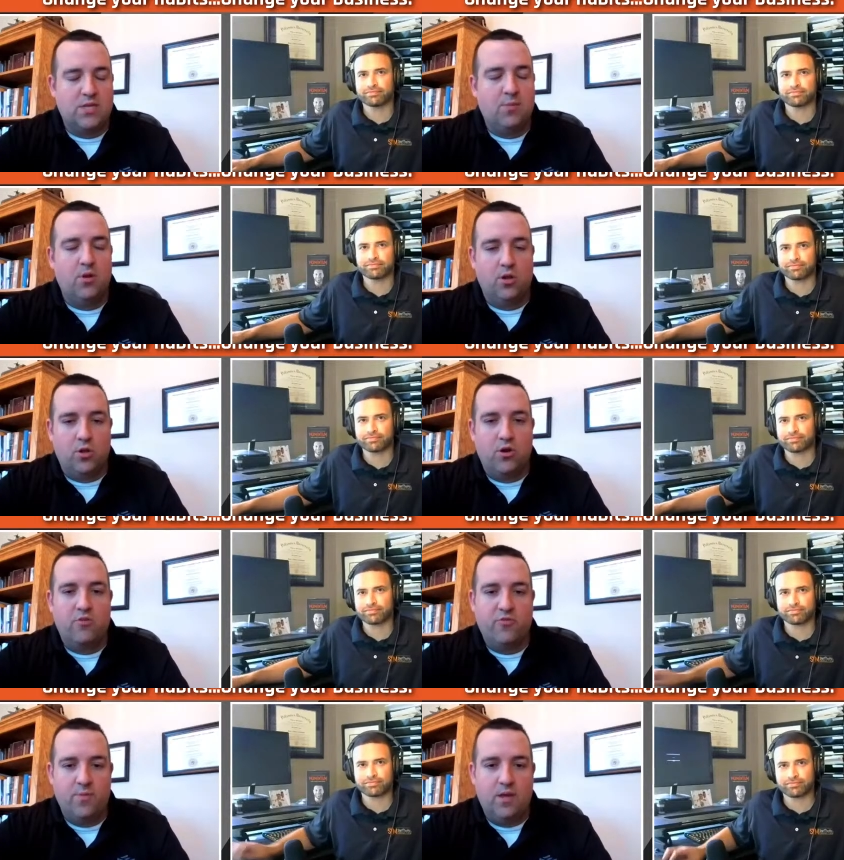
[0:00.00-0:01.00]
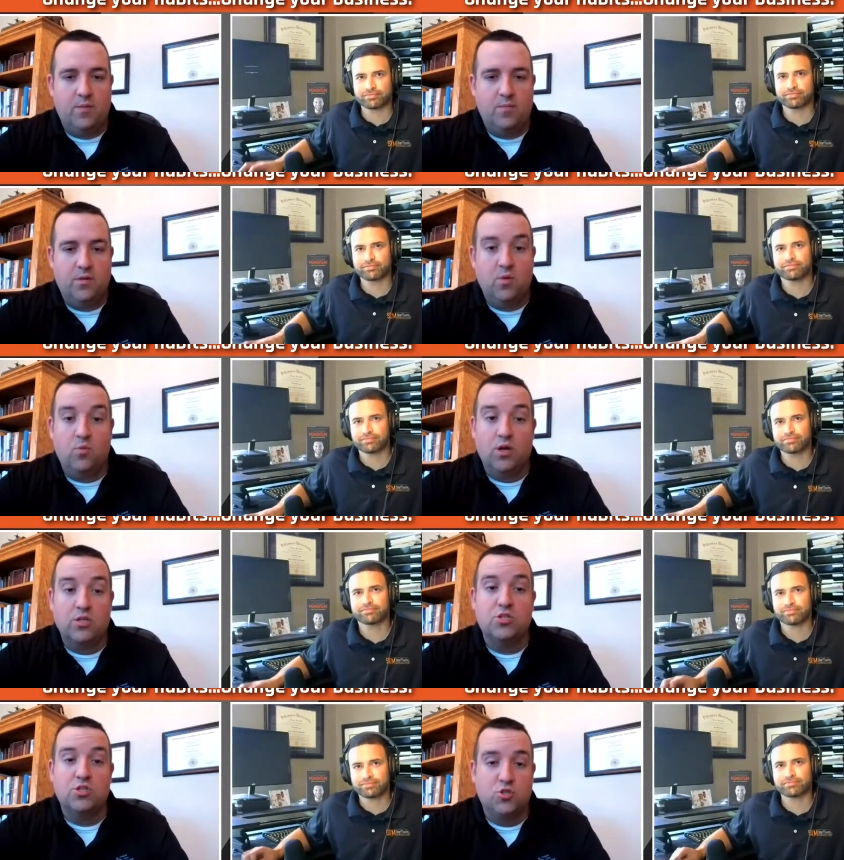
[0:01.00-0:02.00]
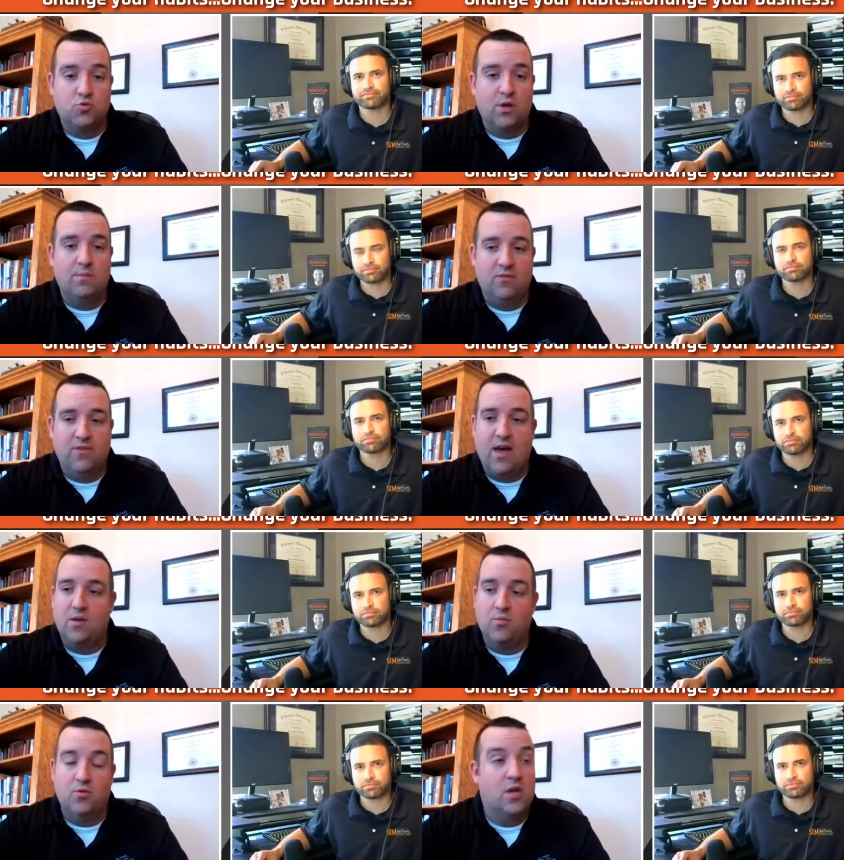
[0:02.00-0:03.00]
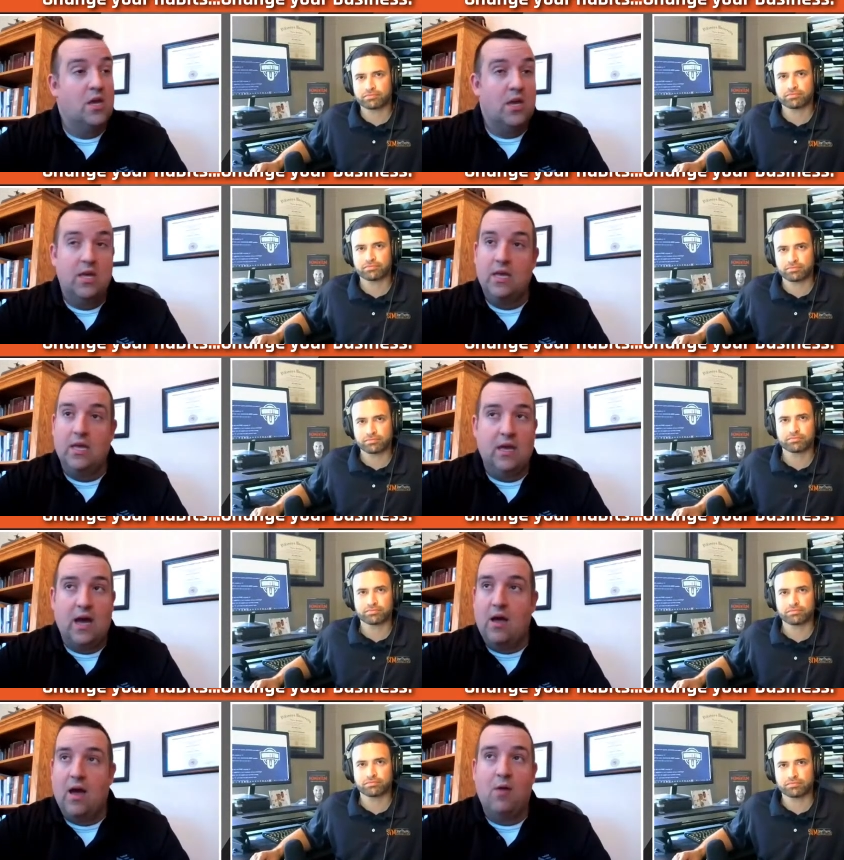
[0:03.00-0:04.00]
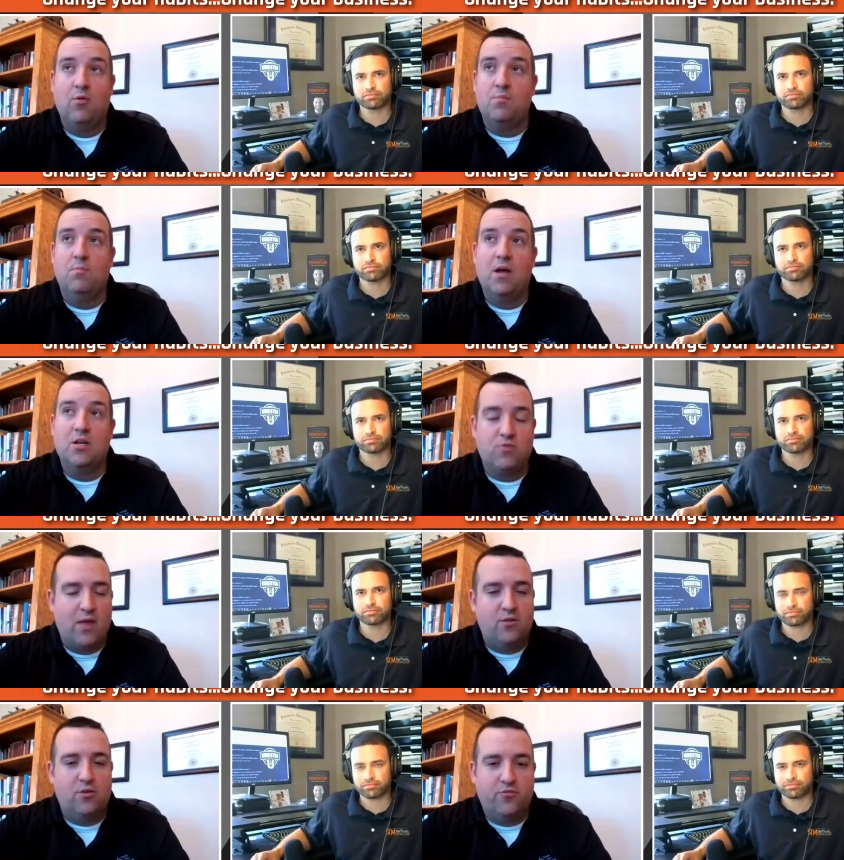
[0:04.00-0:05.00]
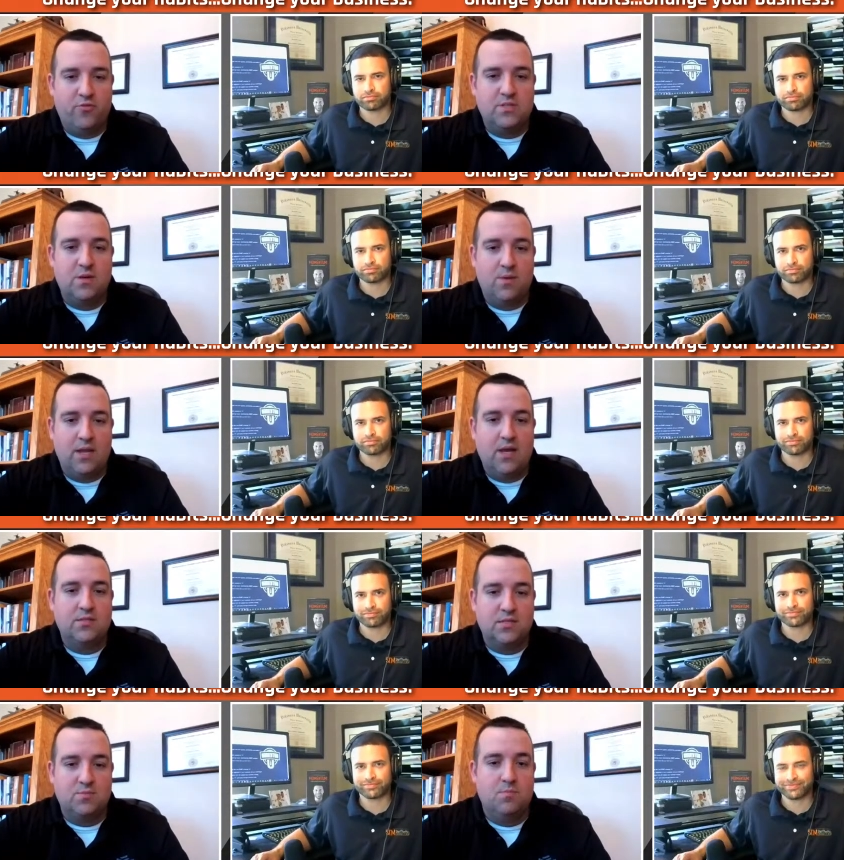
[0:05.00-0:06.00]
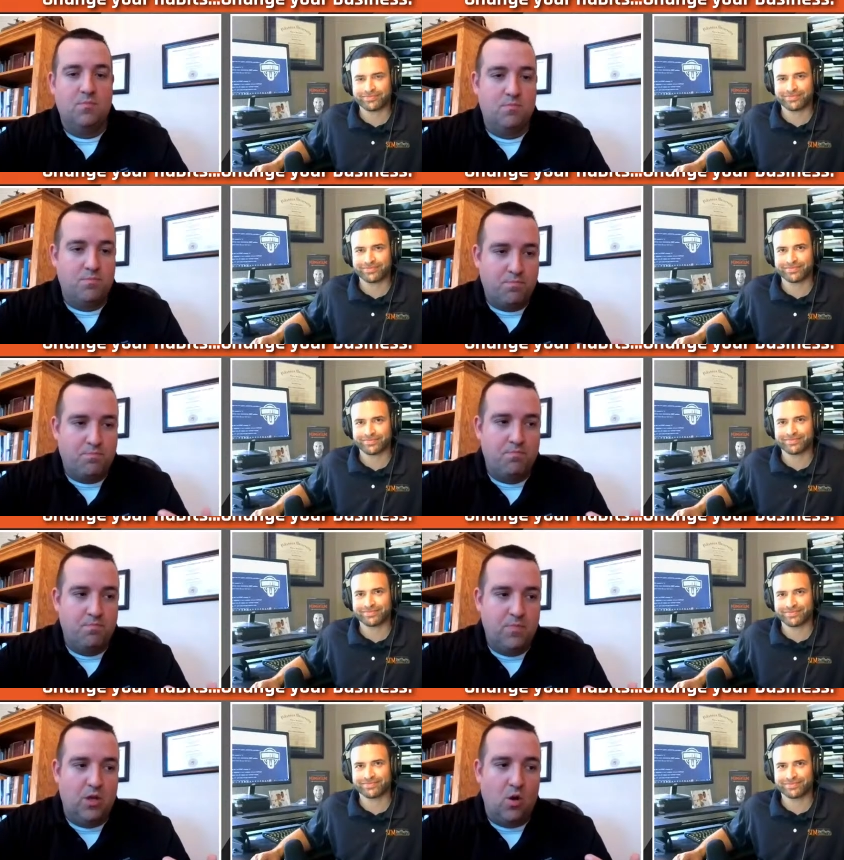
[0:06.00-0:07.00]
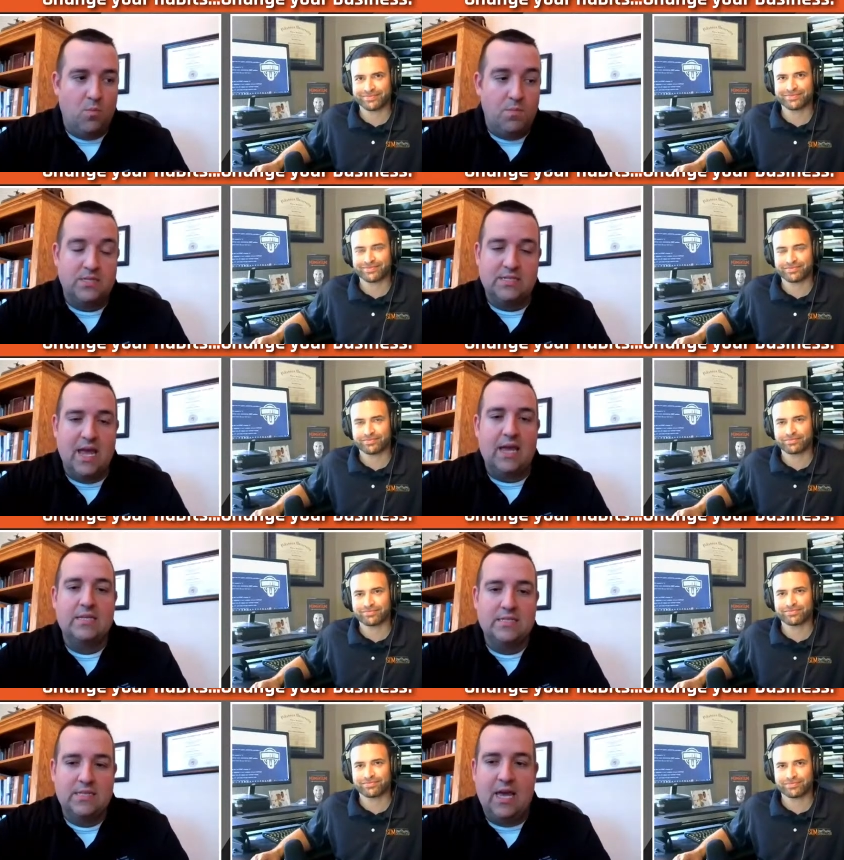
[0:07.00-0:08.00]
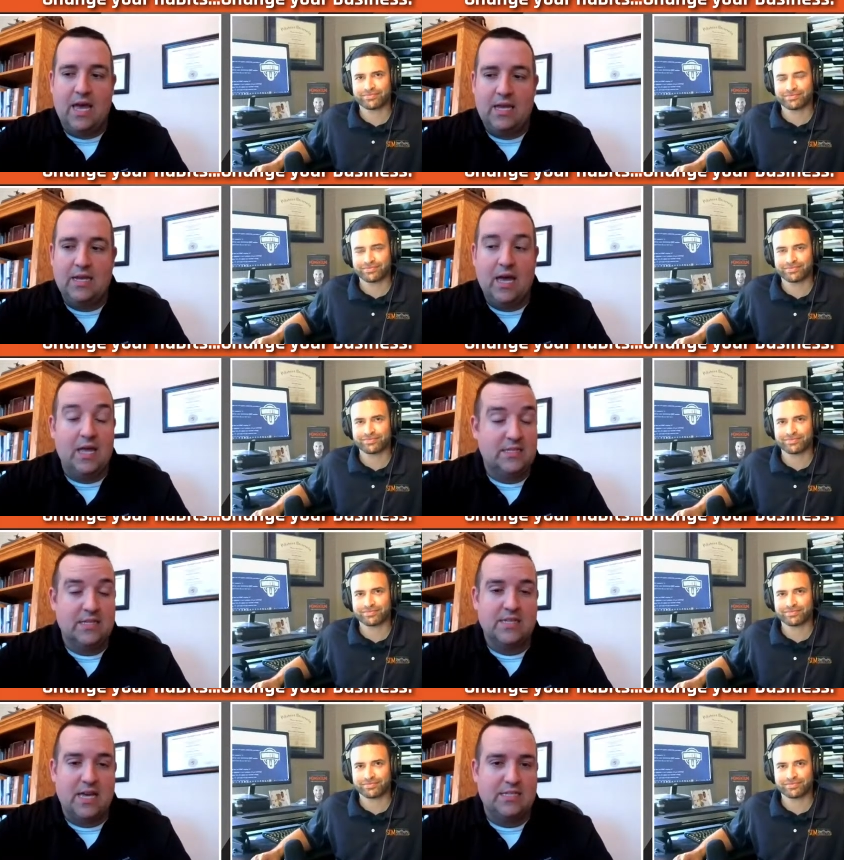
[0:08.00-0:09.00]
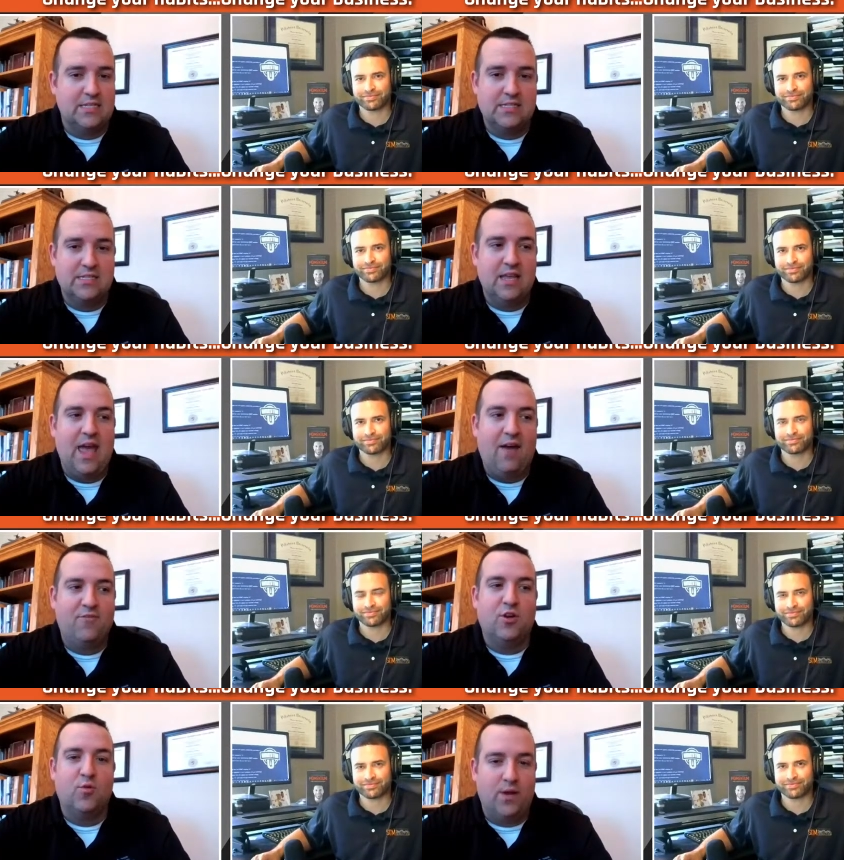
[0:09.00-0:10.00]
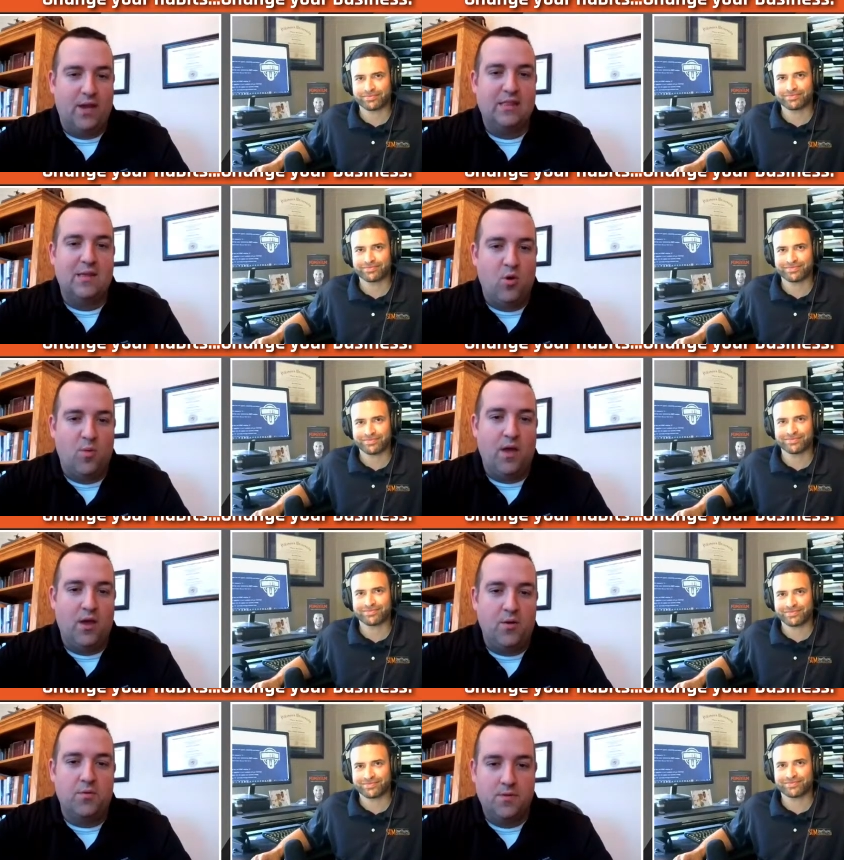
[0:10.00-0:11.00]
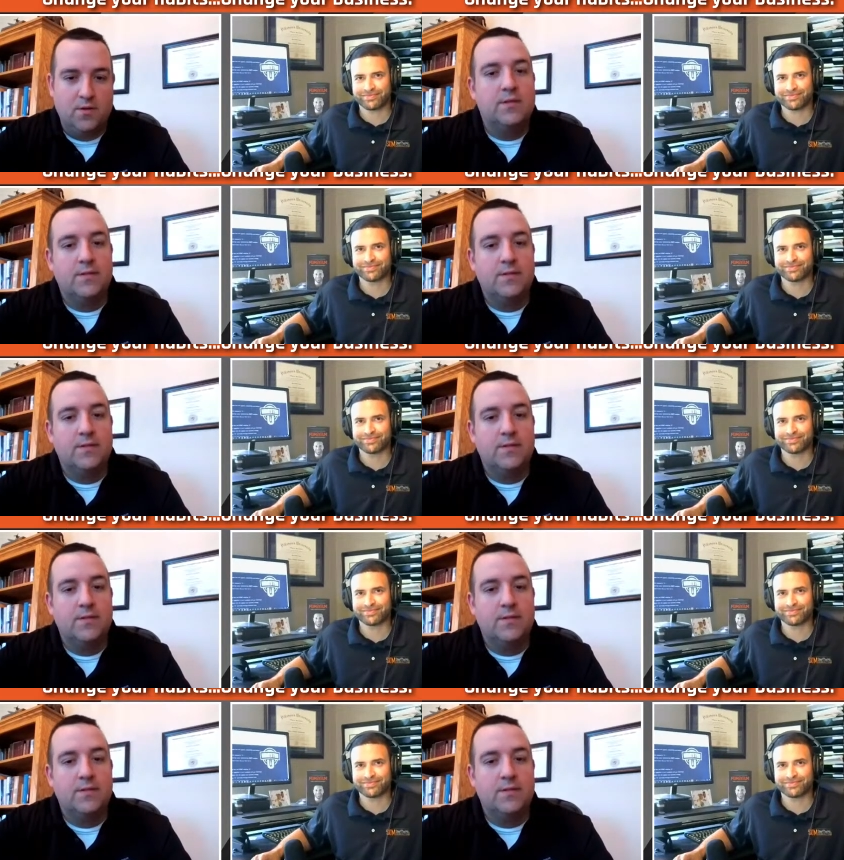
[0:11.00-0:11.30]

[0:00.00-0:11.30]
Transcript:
Speaker 1: I was able to learn from him that were extremely valuable. I, I would much rather learn from somebody else's, you know, mistakes and uh, and successes than have to create them on my own.